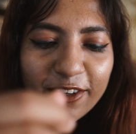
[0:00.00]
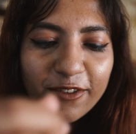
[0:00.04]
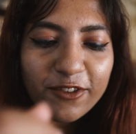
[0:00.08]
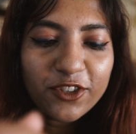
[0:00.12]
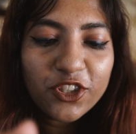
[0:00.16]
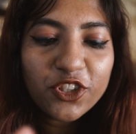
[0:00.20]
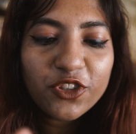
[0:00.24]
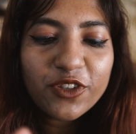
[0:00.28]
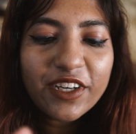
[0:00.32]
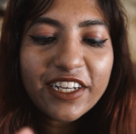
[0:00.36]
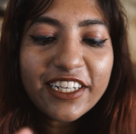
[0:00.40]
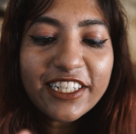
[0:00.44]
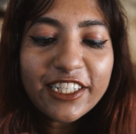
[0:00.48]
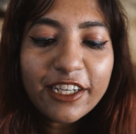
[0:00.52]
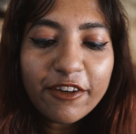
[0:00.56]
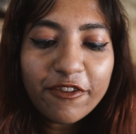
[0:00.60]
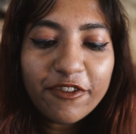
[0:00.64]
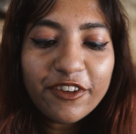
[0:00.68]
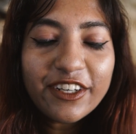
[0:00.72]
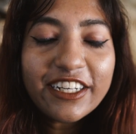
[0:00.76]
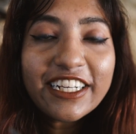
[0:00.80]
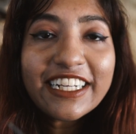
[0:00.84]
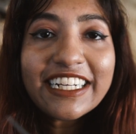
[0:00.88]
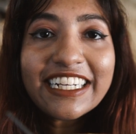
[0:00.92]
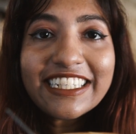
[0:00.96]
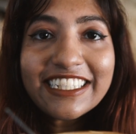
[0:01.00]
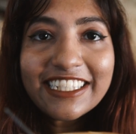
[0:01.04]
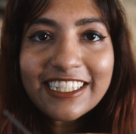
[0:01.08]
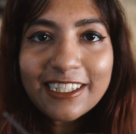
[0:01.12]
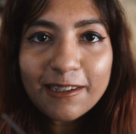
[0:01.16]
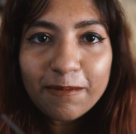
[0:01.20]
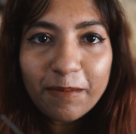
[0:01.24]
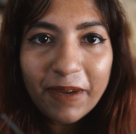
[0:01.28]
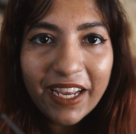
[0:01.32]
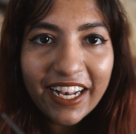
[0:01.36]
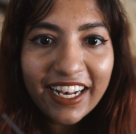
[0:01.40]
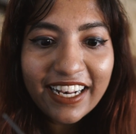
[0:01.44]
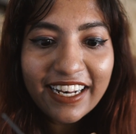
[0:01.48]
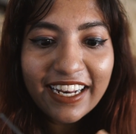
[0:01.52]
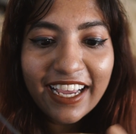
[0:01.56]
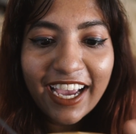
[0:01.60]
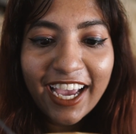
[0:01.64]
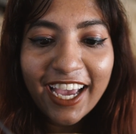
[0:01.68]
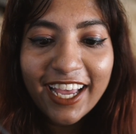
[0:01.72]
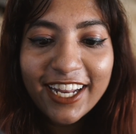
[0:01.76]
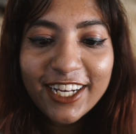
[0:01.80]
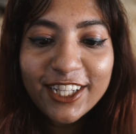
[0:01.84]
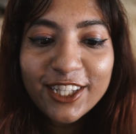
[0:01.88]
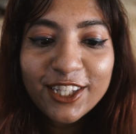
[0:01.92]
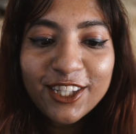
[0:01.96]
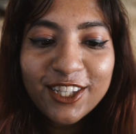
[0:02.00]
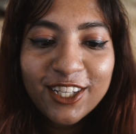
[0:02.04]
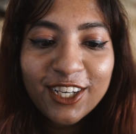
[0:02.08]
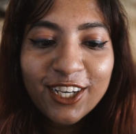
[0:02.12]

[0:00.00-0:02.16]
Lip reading: which you can definitely smell, and